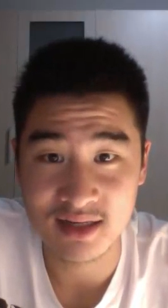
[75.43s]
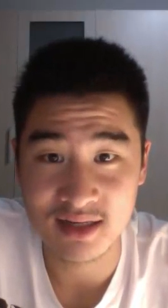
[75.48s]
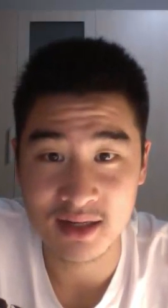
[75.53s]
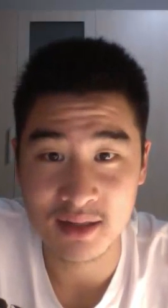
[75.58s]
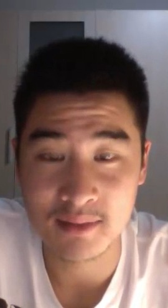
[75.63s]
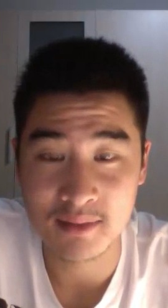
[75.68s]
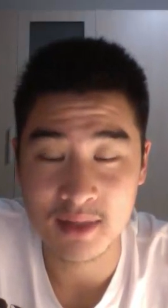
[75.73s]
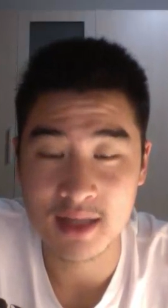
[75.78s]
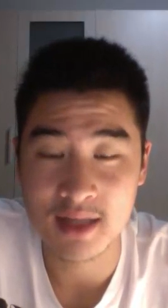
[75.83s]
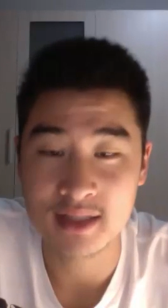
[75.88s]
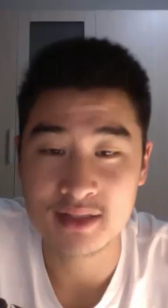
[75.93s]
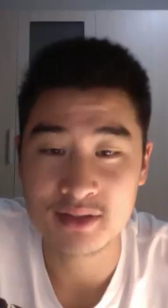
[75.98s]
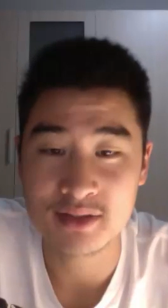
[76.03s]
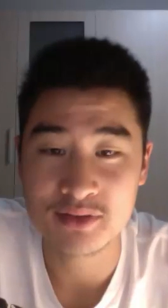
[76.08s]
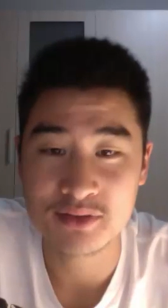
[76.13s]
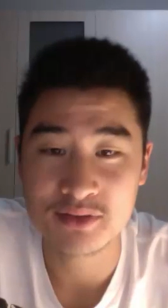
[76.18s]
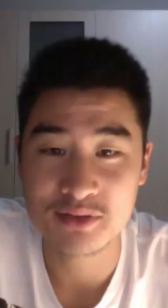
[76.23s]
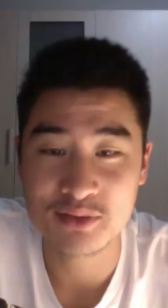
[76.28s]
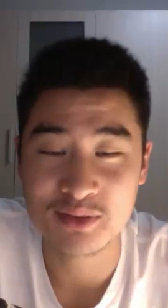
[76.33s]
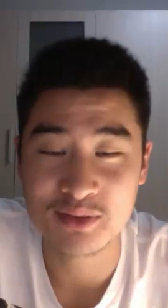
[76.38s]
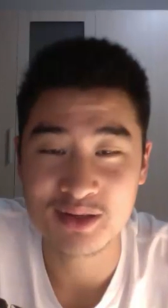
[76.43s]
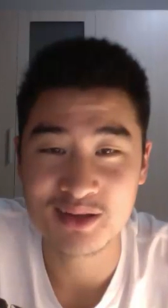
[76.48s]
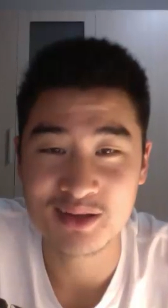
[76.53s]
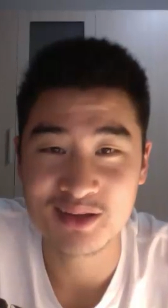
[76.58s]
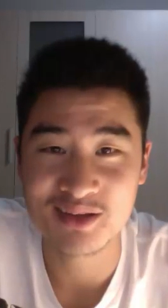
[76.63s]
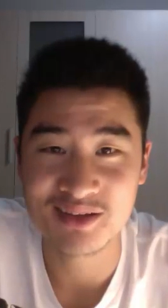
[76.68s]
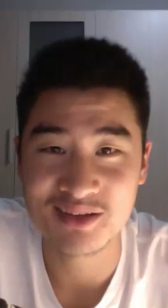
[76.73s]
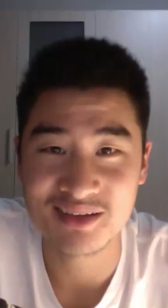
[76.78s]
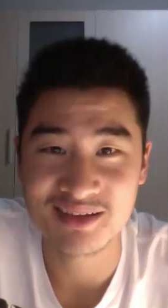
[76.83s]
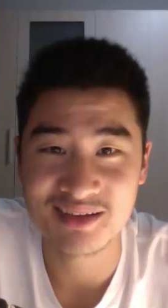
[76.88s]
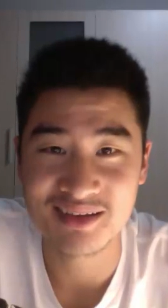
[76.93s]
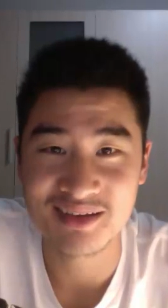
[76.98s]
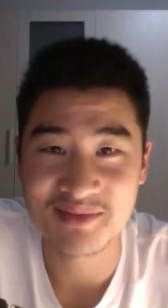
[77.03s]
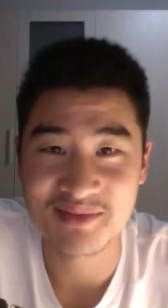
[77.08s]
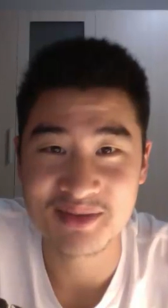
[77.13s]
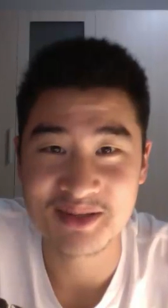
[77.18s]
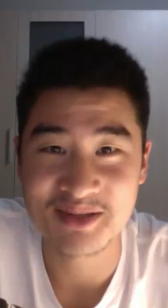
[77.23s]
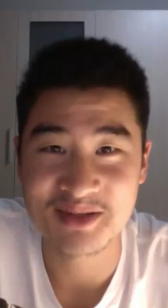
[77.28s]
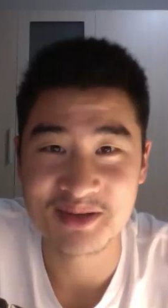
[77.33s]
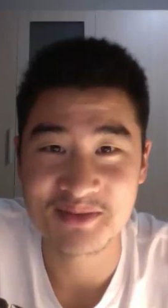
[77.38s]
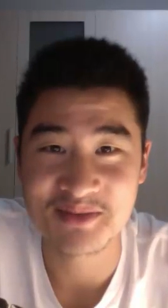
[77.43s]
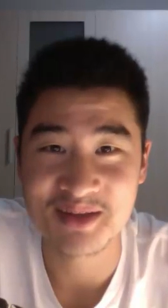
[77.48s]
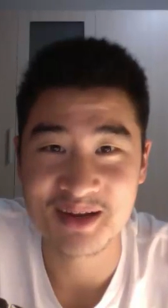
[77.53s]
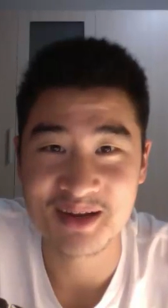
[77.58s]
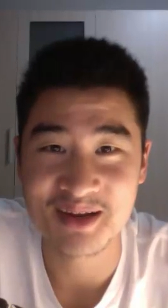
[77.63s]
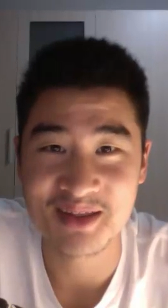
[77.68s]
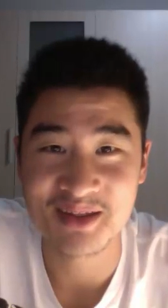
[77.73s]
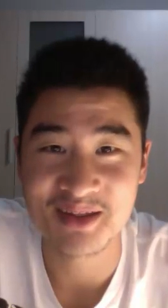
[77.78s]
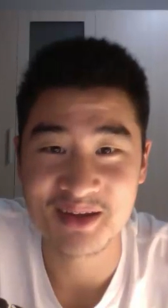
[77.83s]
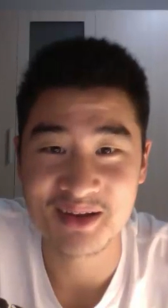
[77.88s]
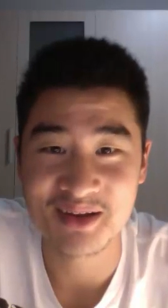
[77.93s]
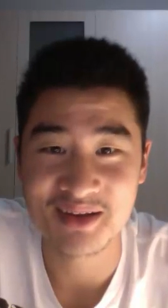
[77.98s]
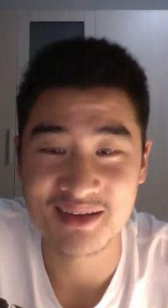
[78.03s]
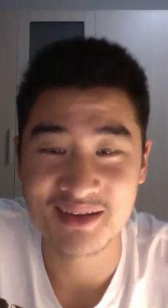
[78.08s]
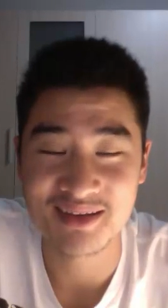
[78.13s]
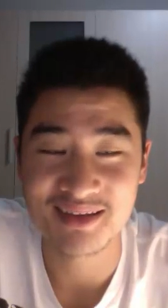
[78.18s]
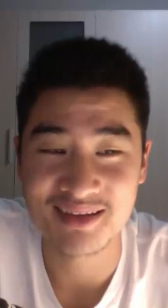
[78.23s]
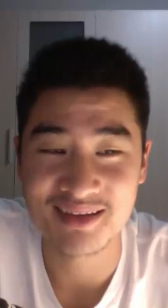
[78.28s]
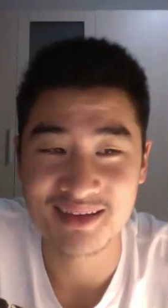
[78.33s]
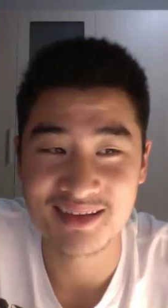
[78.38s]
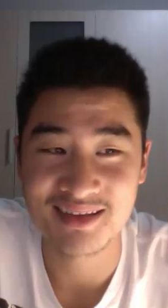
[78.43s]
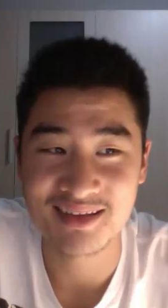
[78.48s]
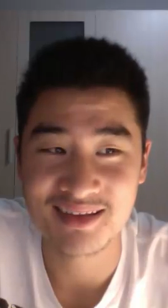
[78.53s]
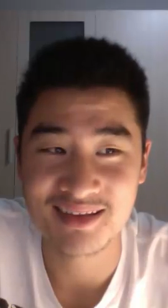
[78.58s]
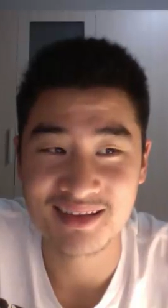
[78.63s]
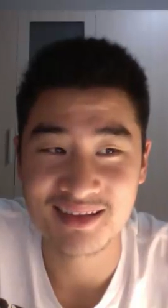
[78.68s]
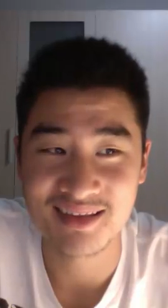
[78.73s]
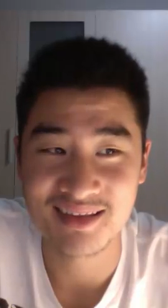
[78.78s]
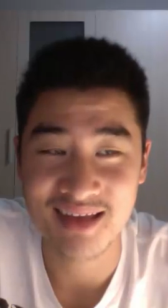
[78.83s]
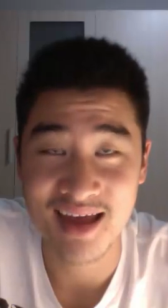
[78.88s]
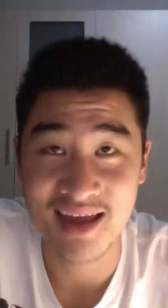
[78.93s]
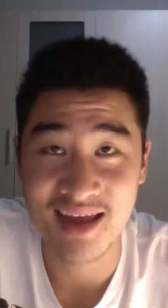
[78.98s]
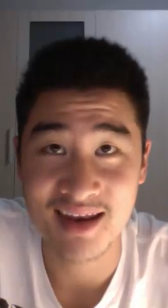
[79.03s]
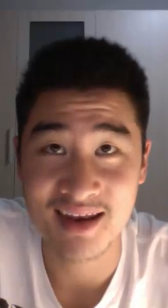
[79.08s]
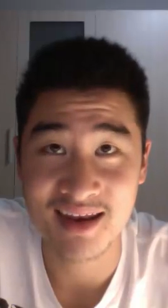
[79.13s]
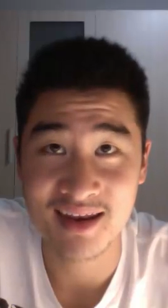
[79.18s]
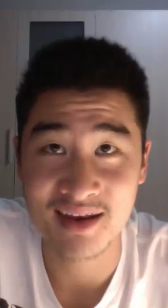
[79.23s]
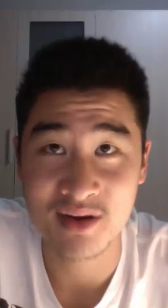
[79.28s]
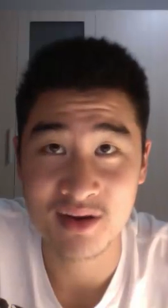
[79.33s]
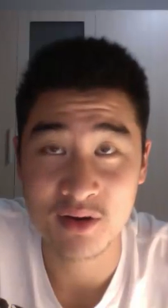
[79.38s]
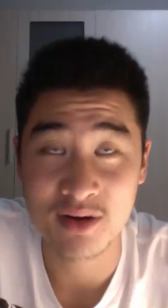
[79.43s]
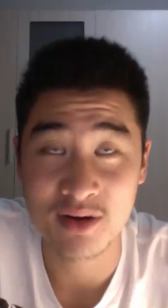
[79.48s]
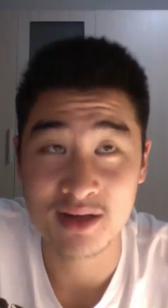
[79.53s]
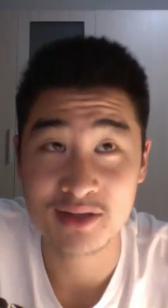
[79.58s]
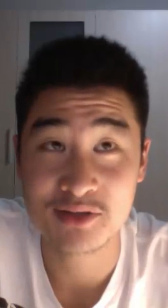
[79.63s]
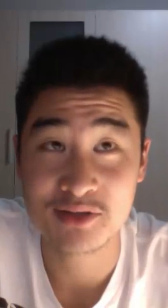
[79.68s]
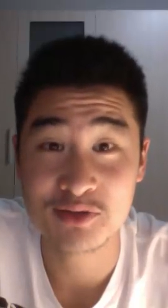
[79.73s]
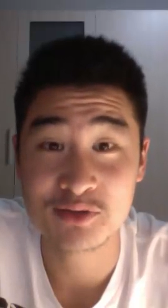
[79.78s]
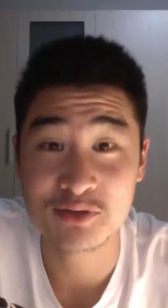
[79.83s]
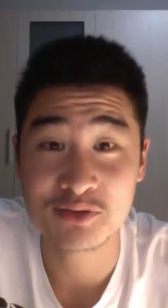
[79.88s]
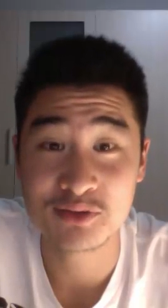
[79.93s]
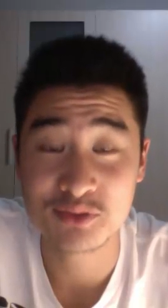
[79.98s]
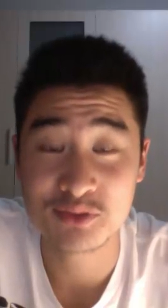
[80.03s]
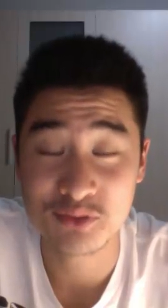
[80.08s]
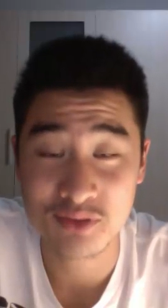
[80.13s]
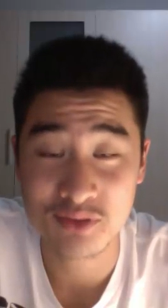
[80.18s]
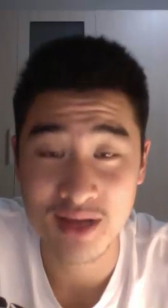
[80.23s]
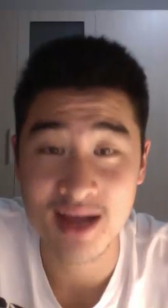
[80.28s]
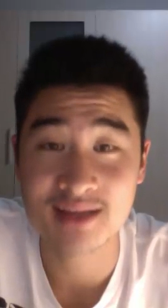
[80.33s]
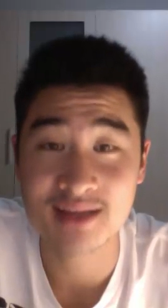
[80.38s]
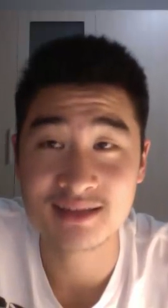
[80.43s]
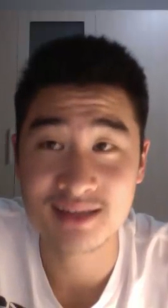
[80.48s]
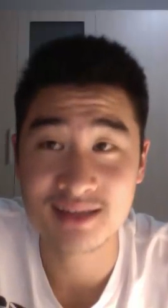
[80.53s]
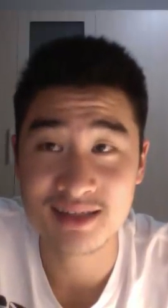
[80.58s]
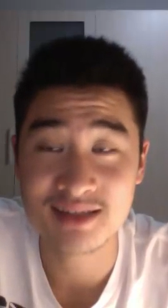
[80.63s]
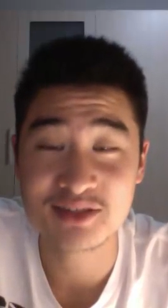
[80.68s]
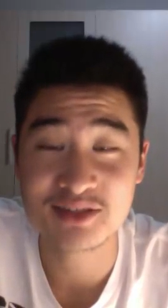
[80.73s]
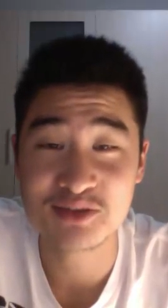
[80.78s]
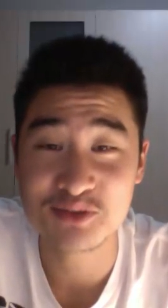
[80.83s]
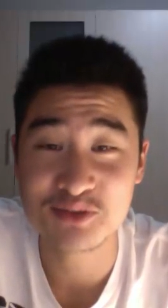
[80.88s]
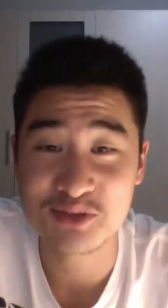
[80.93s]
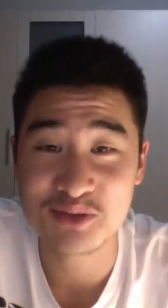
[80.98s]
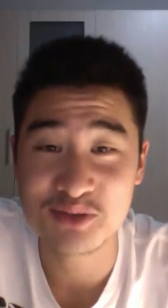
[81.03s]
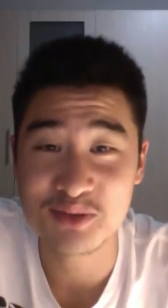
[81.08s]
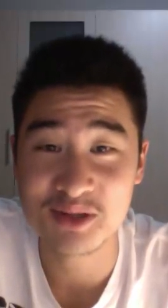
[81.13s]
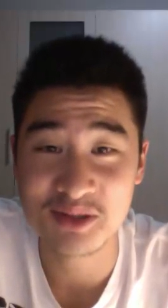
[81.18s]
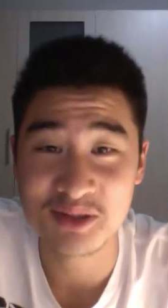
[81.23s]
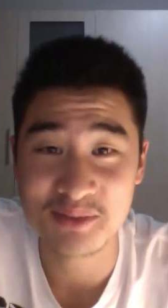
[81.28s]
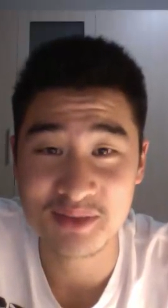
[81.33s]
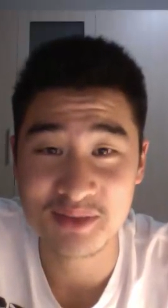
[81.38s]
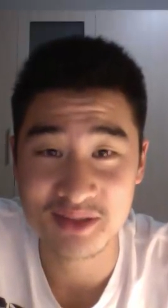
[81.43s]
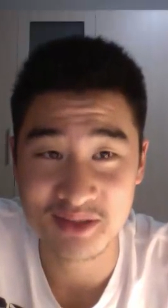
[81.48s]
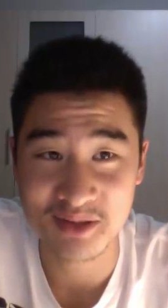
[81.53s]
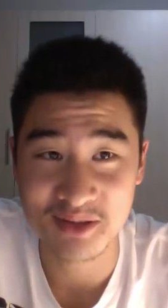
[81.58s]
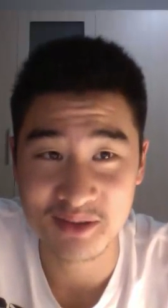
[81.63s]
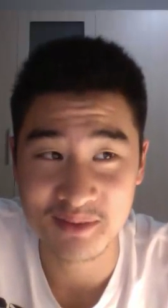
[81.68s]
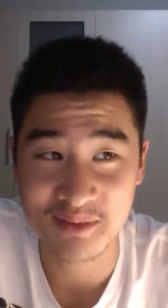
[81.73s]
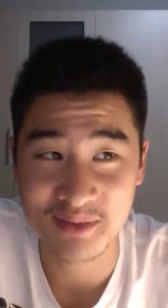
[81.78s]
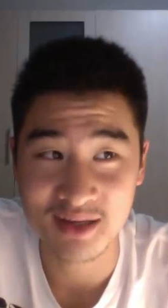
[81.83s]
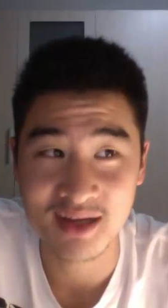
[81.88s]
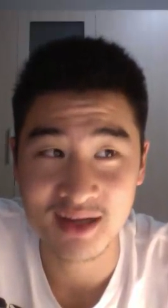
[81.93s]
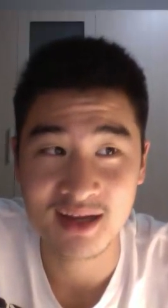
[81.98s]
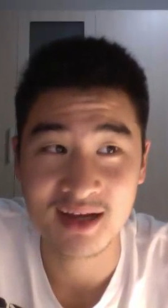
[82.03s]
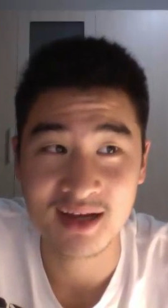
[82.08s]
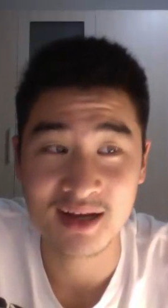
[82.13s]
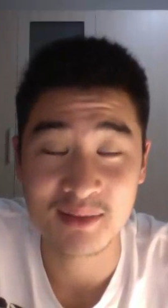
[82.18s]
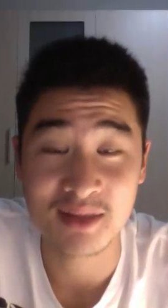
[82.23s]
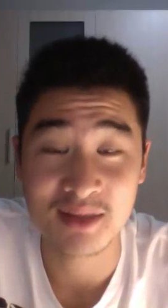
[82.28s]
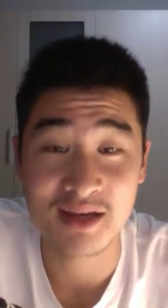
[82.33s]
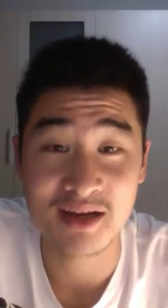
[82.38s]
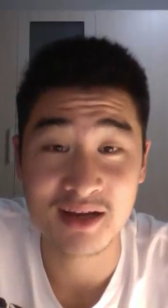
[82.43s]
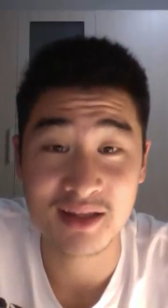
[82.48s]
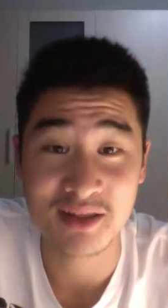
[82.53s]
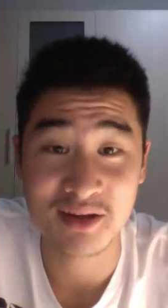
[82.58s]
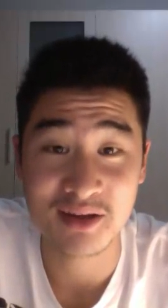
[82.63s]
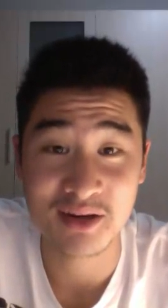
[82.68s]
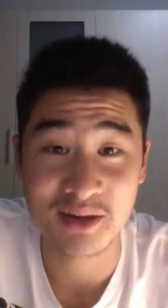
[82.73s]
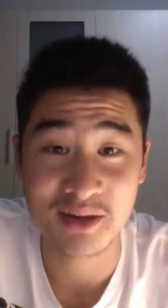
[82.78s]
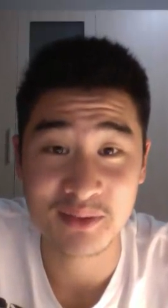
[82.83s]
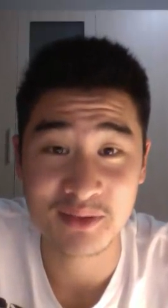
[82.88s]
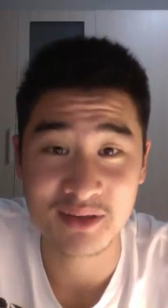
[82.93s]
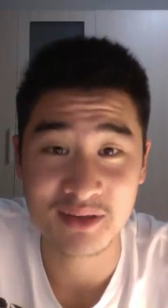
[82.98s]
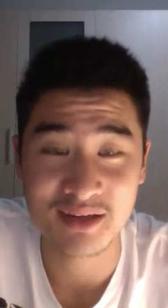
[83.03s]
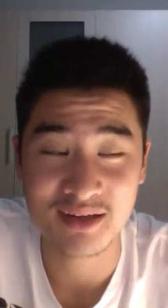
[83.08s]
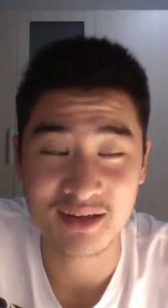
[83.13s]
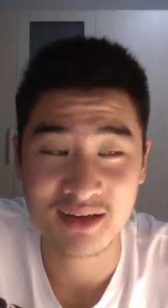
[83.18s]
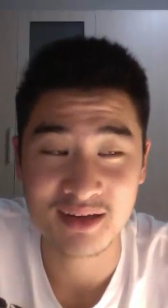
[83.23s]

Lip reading: I didn't do too well on the midterm that I thought that, or I didn't do too well on the midterm like I thought I would.